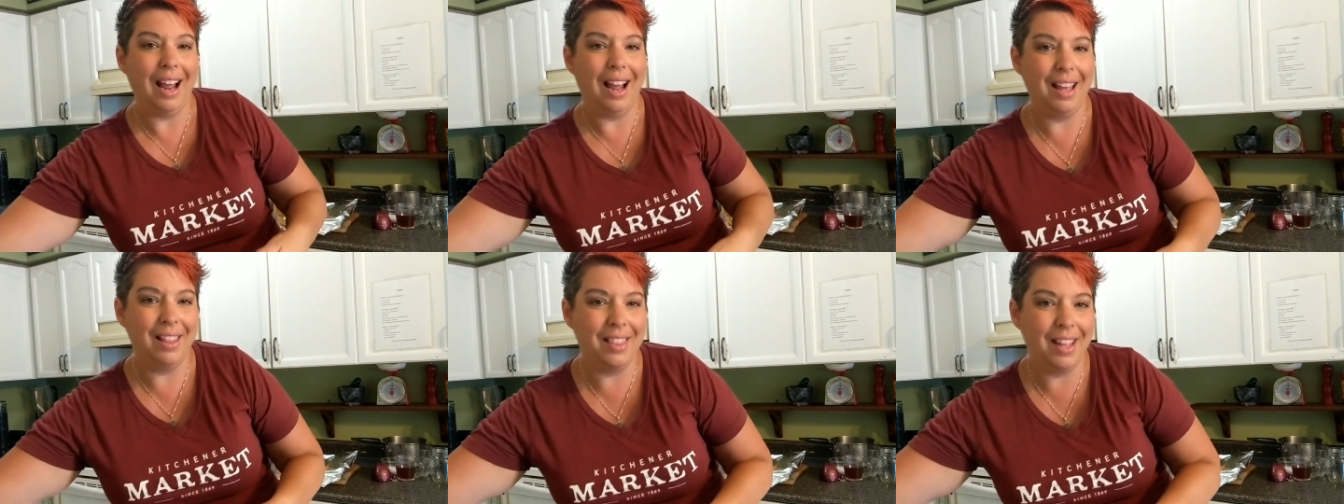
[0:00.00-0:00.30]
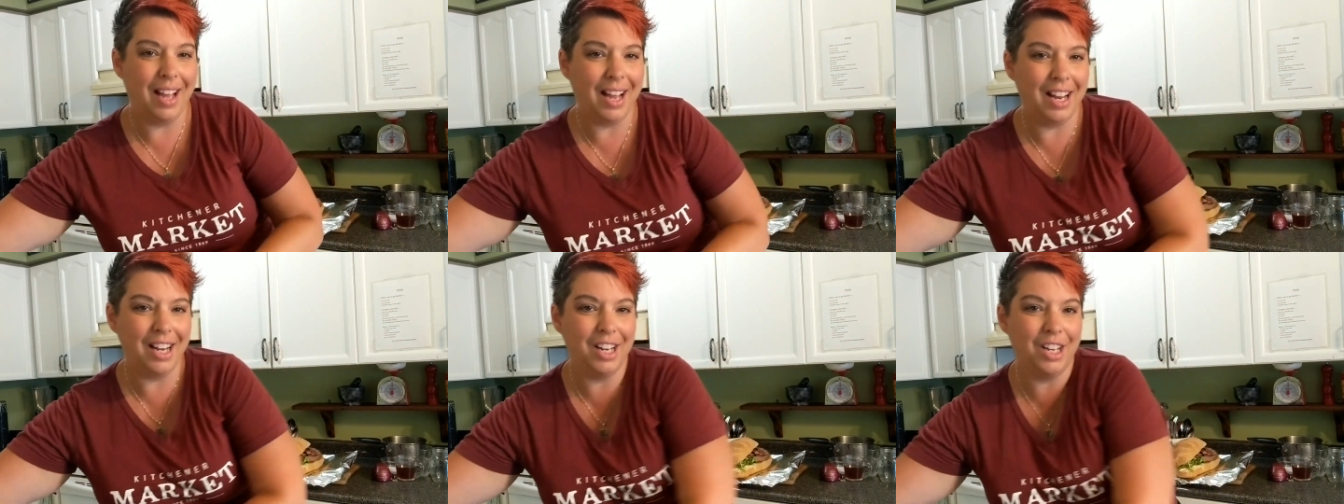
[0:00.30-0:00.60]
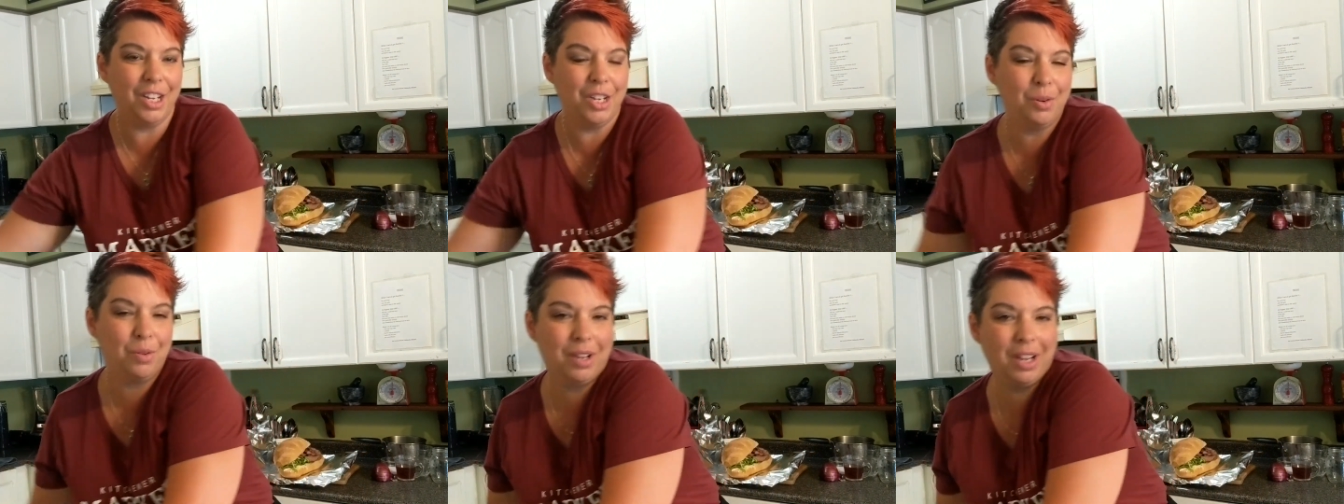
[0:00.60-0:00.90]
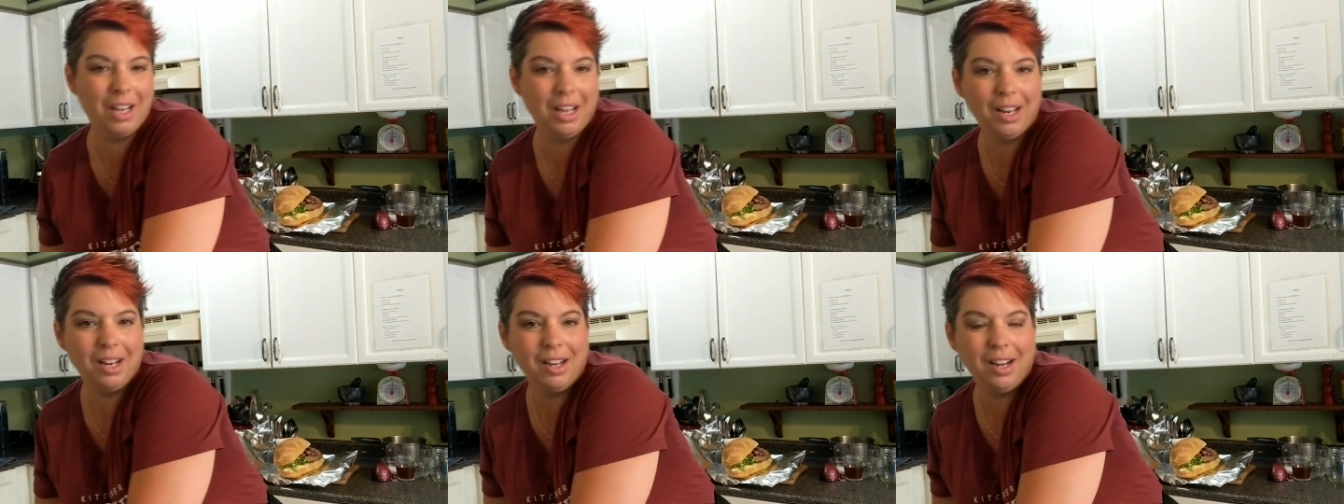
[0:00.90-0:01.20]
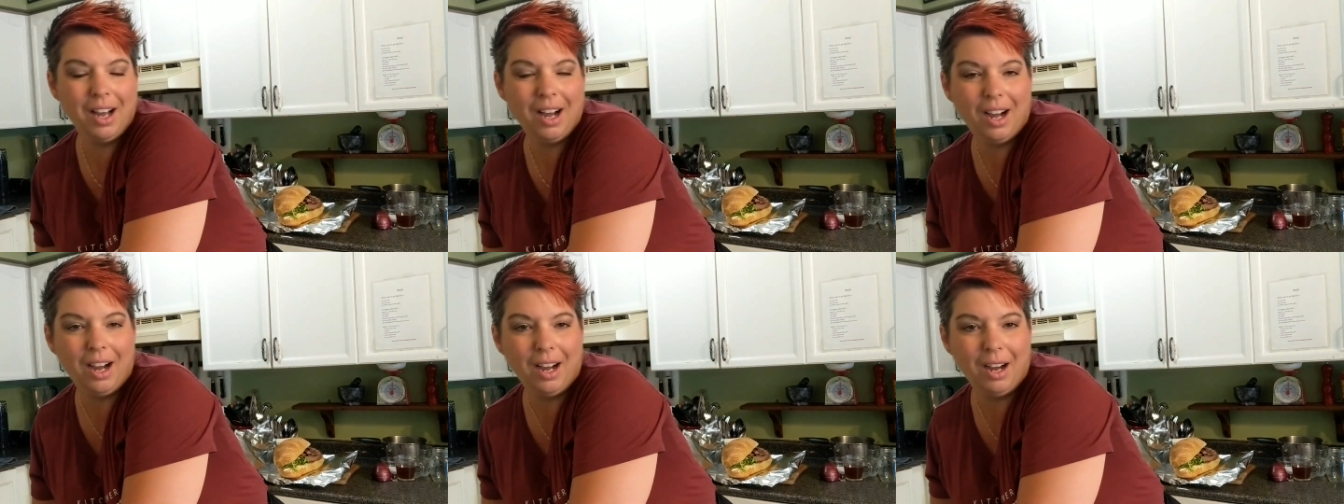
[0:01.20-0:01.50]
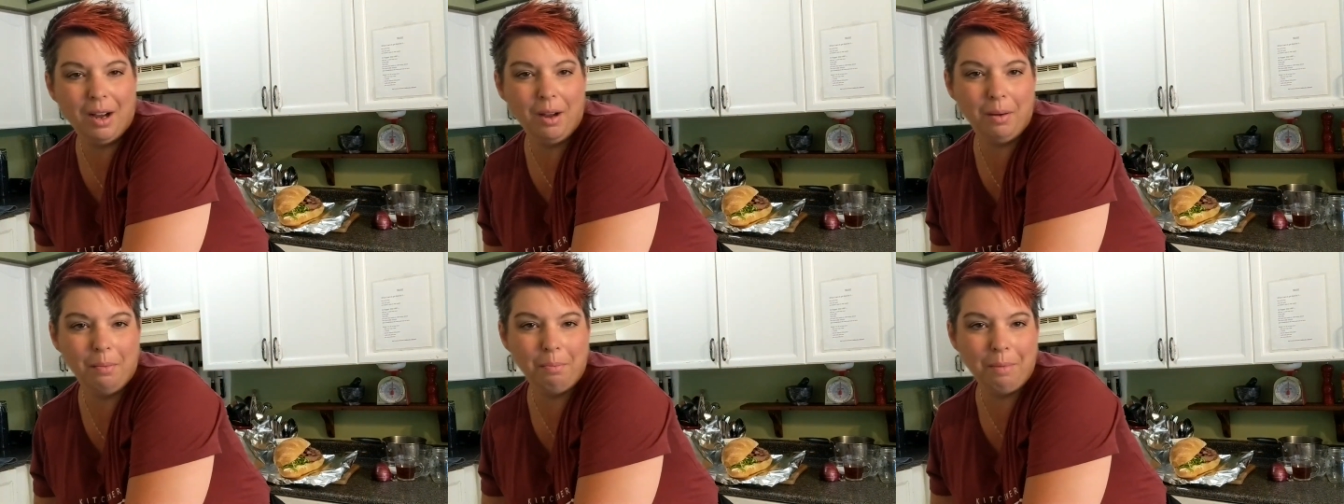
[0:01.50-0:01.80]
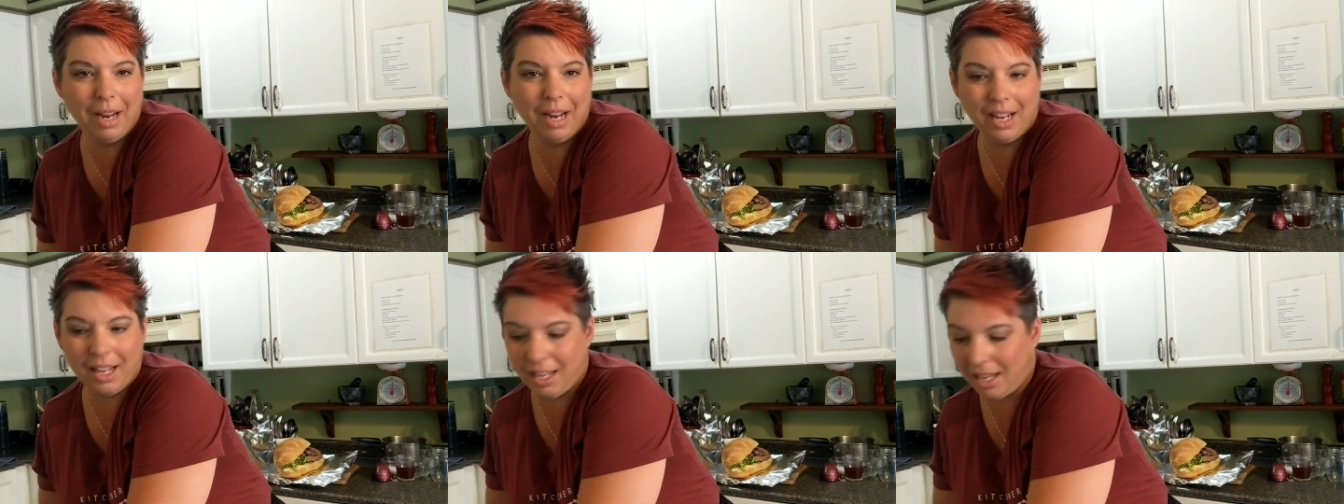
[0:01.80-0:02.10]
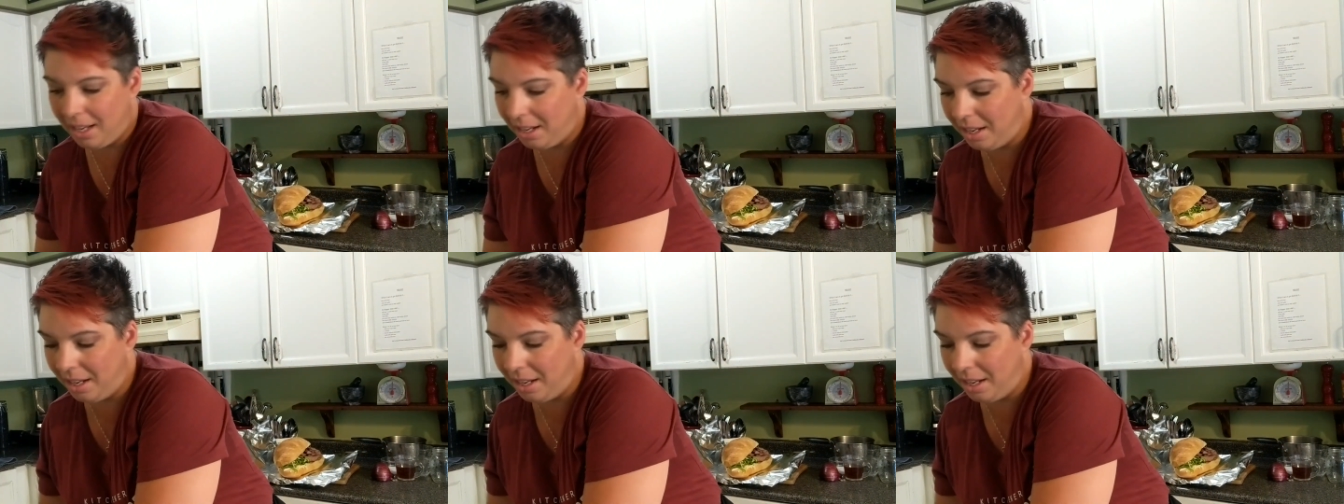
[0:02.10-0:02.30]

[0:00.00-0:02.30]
and then you can uh, make